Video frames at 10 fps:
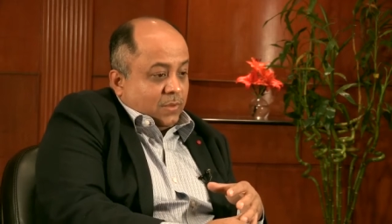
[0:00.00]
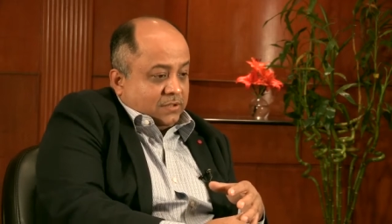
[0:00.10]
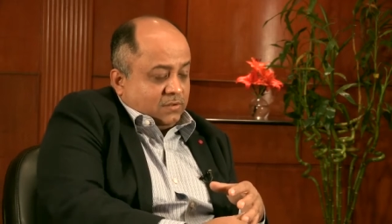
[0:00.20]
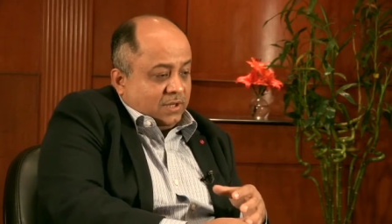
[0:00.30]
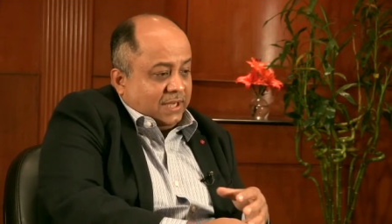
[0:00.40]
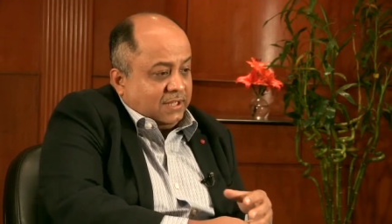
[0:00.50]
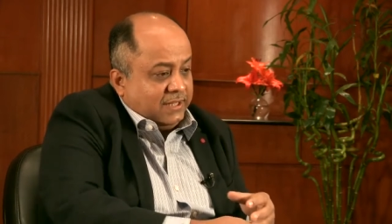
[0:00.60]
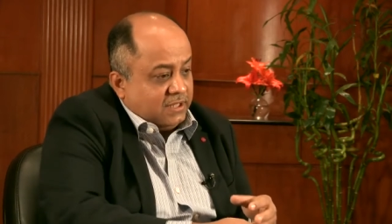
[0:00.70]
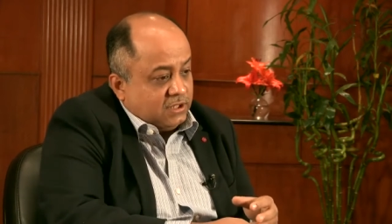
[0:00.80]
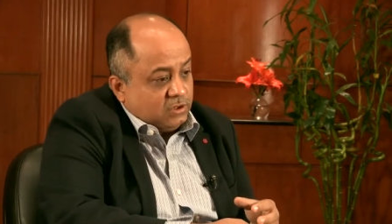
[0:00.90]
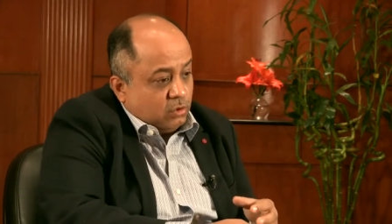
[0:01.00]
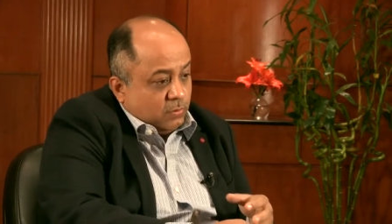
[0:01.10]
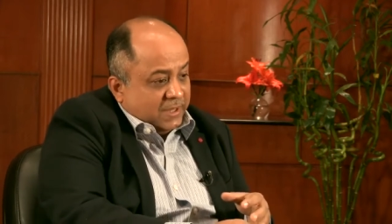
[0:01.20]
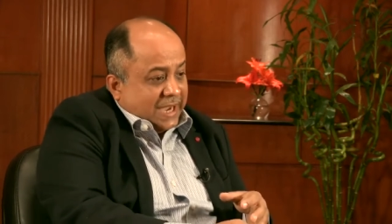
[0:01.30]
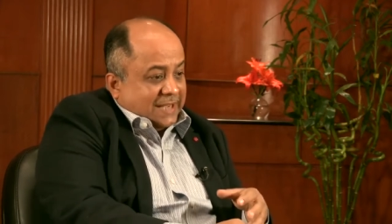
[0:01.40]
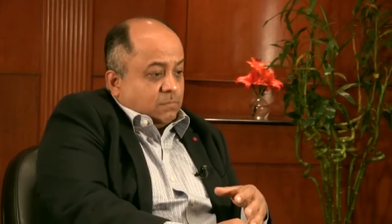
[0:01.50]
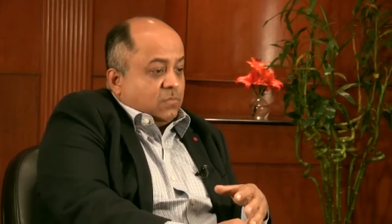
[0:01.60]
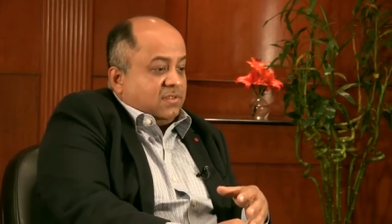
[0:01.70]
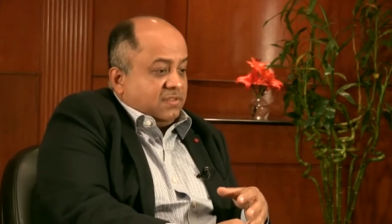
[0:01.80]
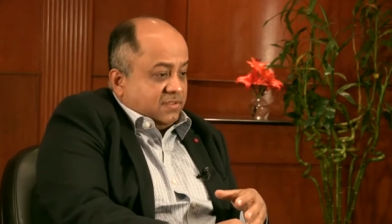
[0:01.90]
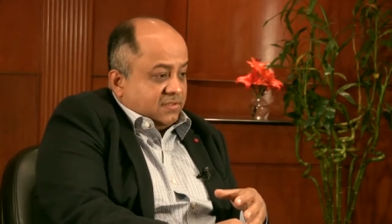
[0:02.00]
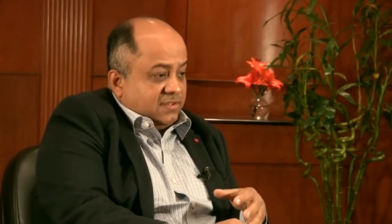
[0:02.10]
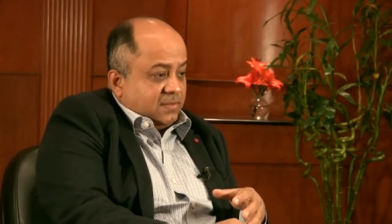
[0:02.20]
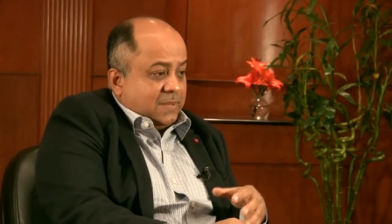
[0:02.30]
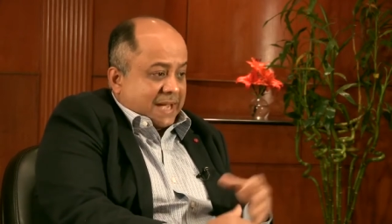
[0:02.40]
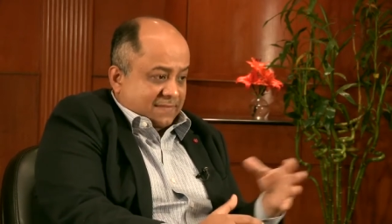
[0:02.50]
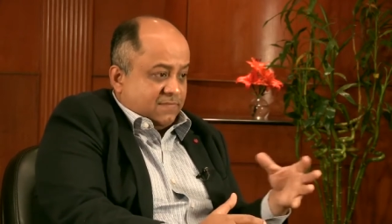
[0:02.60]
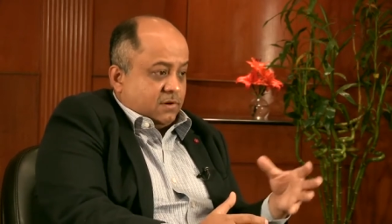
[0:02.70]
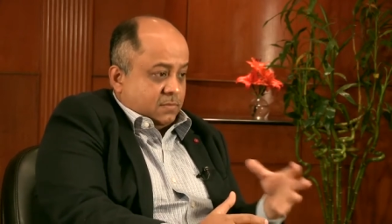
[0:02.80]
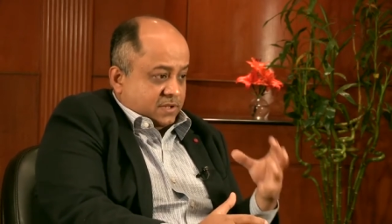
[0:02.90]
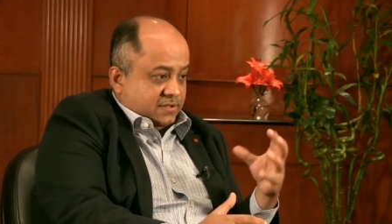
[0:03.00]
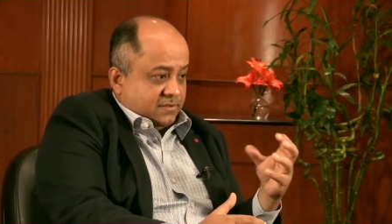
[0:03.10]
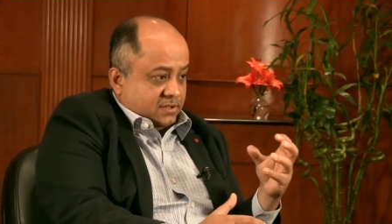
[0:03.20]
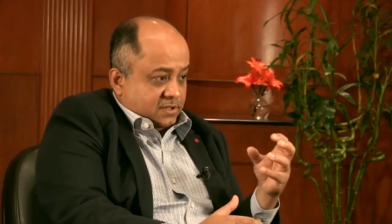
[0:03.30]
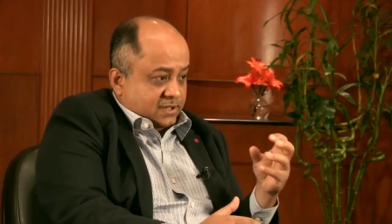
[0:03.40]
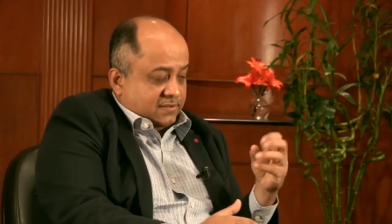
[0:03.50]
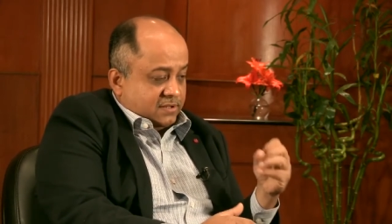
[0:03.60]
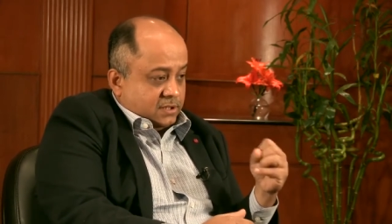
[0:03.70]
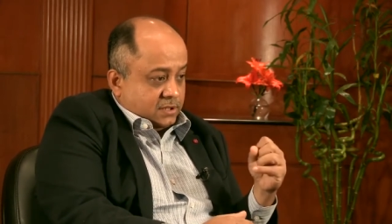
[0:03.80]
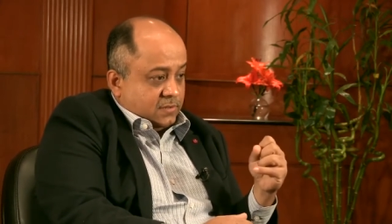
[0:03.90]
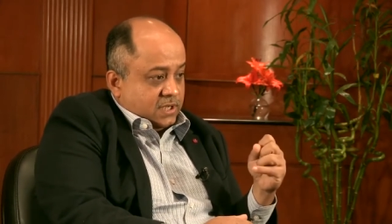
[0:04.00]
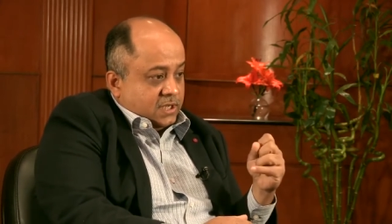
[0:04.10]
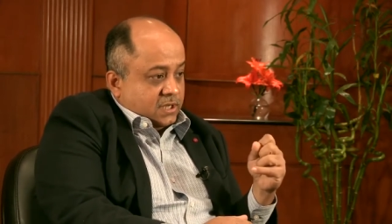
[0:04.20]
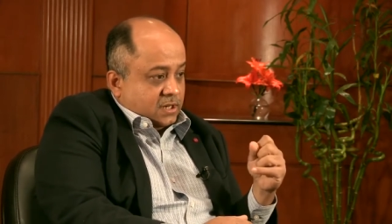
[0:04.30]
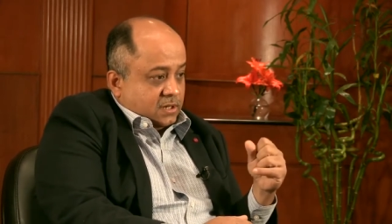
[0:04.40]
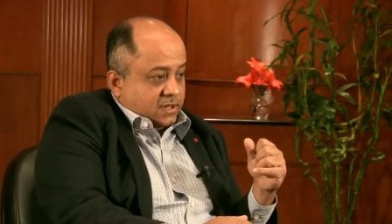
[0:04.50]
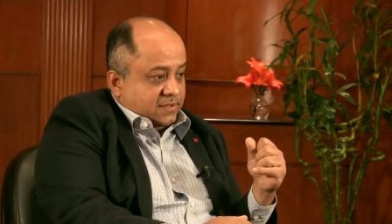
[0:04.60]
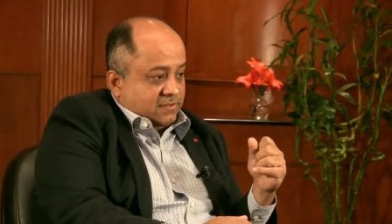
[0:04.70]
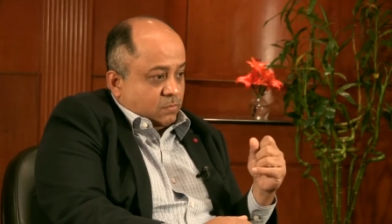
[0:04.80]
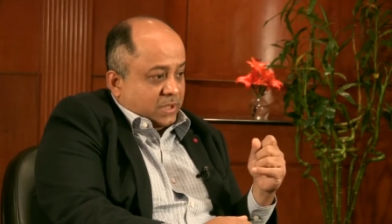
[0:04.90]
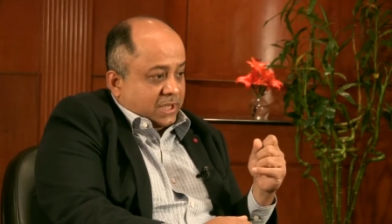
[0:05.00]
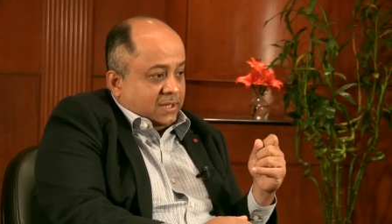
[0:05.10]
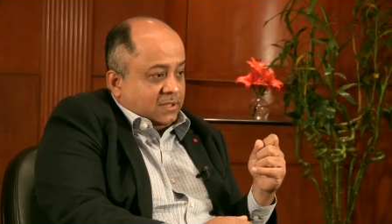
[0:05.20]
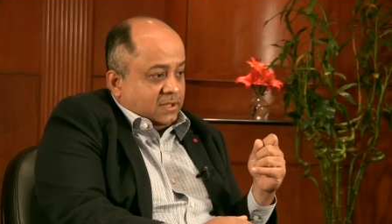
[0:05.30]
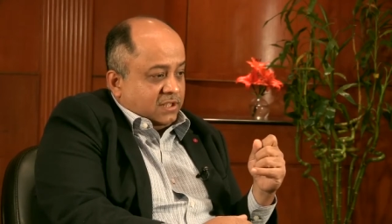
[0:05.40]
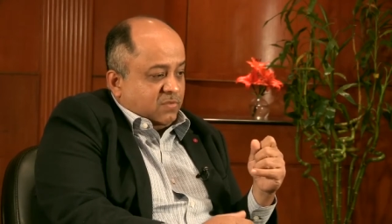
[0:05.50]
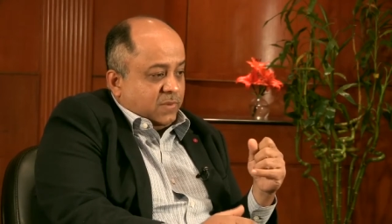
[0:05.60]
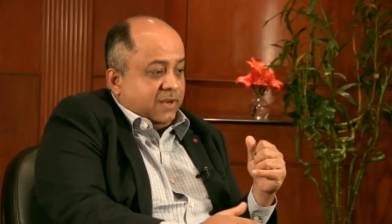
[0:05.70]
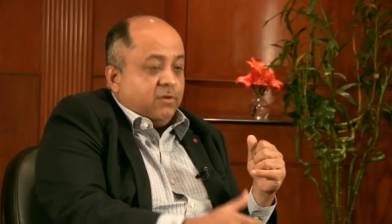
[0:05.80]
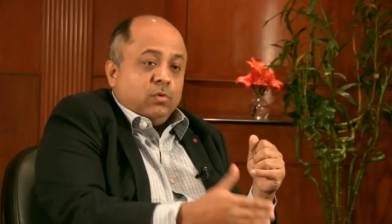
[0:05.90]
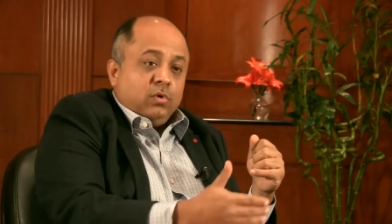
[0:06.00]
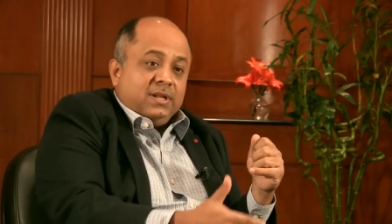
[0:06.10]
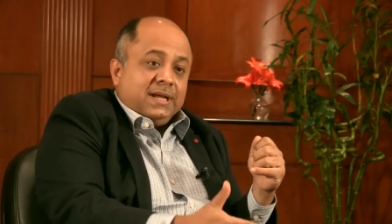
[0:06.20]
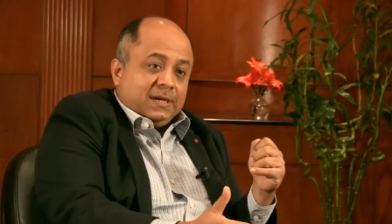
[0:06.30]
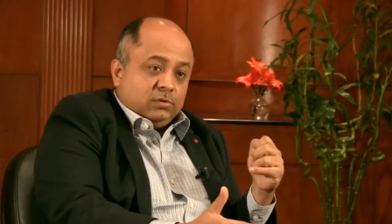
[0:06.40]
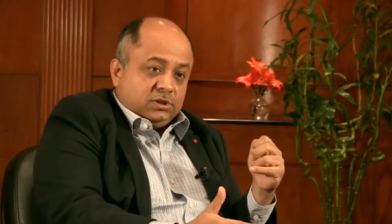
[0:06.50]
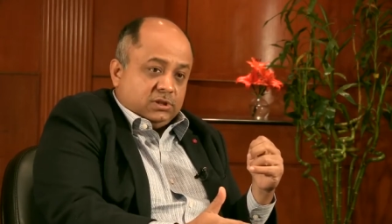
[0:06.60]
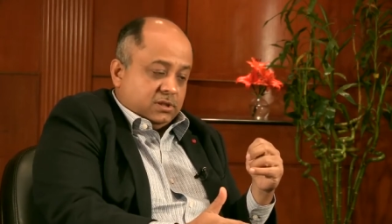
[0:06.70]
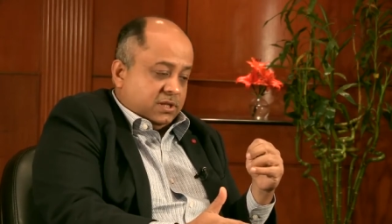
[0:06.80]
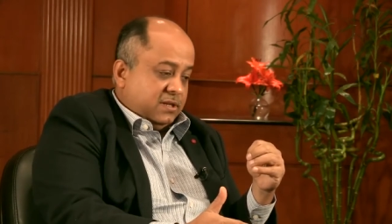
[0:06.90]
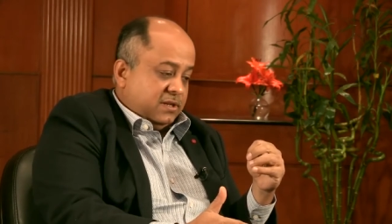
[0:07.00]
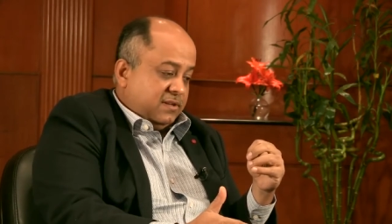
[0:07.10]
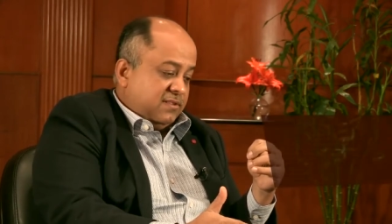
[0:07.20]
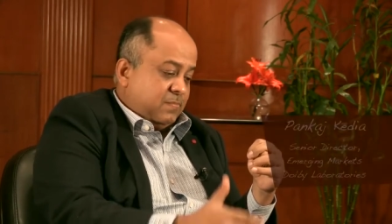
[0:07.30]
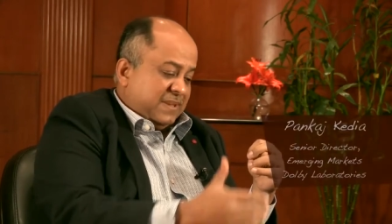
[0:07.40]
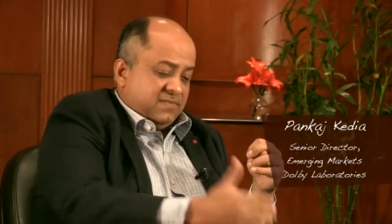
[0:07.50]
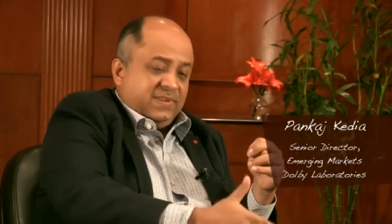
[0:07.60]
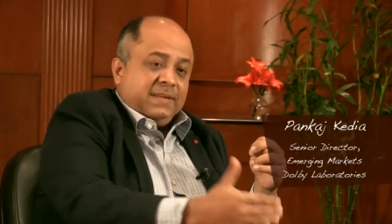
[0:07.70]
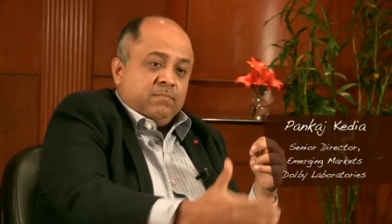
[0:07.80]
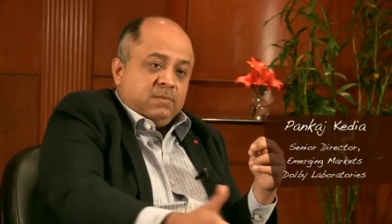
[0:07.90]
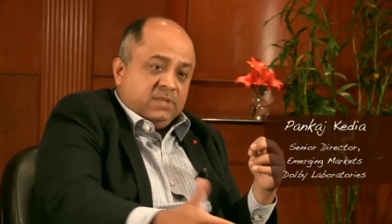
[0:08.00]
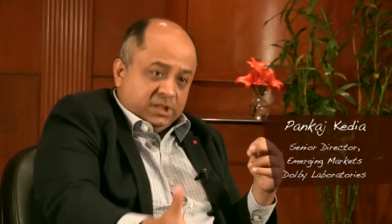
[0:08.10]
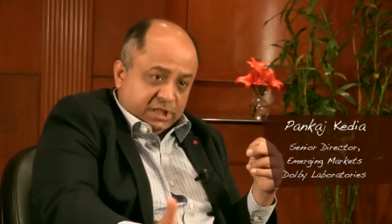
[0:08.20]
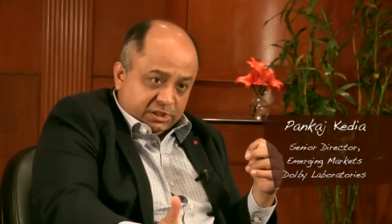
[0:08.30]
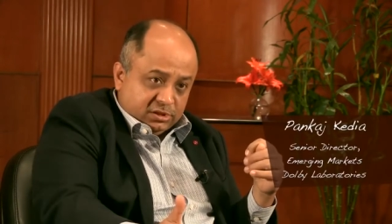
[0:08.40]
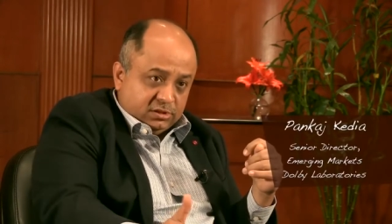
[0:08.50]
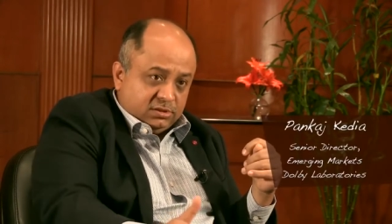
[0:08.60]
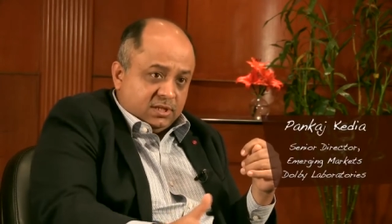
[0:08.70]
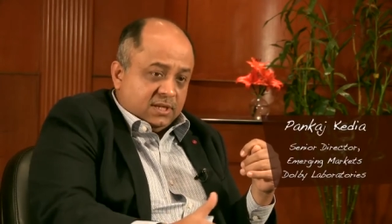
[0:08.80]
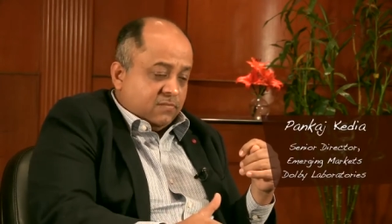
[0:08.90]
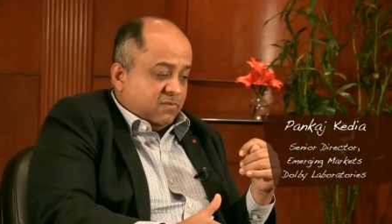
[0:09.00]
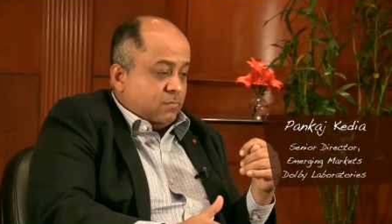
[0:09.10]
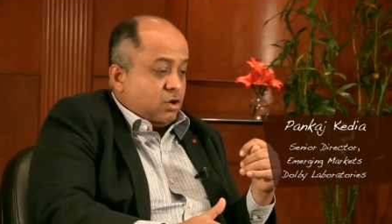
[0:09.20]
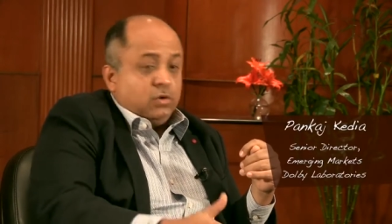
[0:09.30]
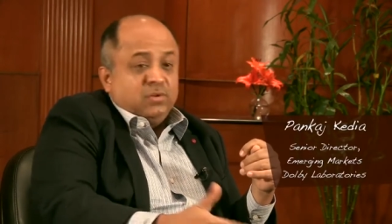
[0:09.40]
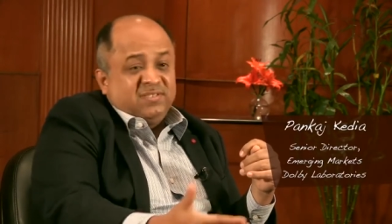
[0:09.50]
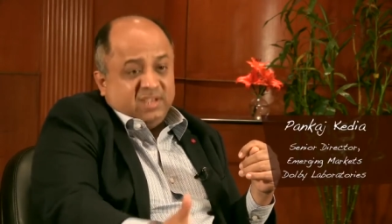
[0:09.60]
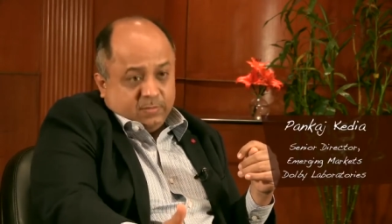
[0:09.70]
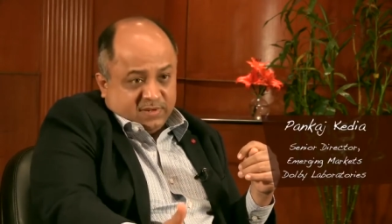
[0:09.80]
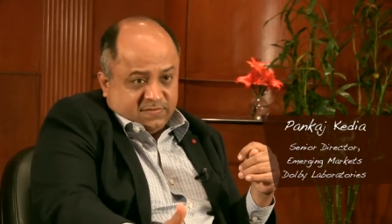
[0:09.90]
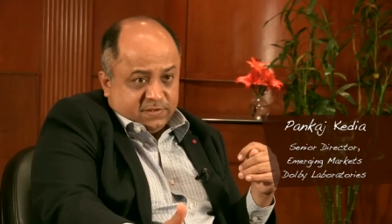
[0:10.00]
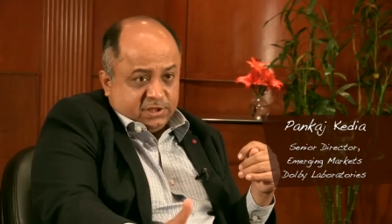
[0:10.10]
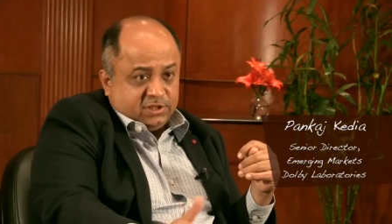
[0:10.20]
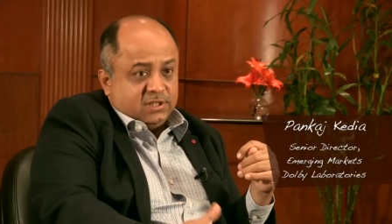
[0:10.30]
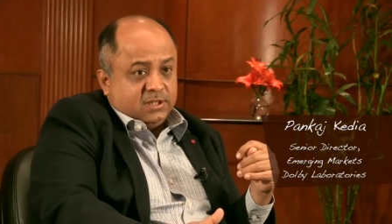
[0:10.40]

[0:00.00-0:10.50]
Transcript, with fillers: Well, so actually Dolby Atmos is, is a platform. It's, a, it's, a, uh, it's, been, it's been rolled out uh, in, in specific implementations. We brought it to cinema first.